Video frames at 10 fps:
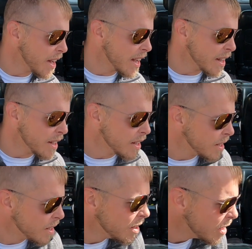I
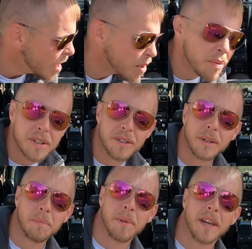
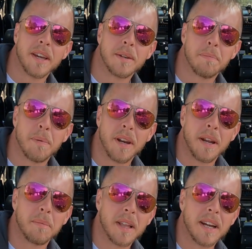originally planned, but
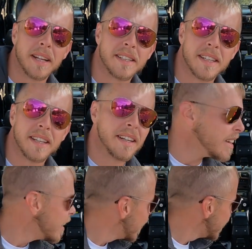I'm glad I did.
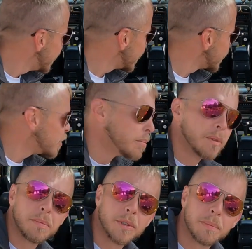There's so
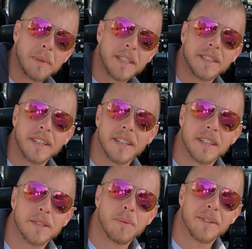much more space in here.
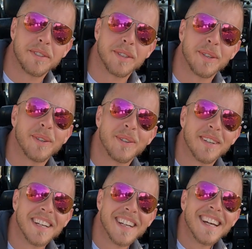I just want to
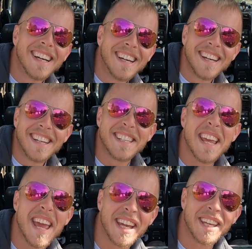
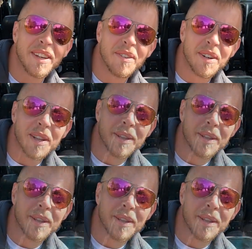take you on a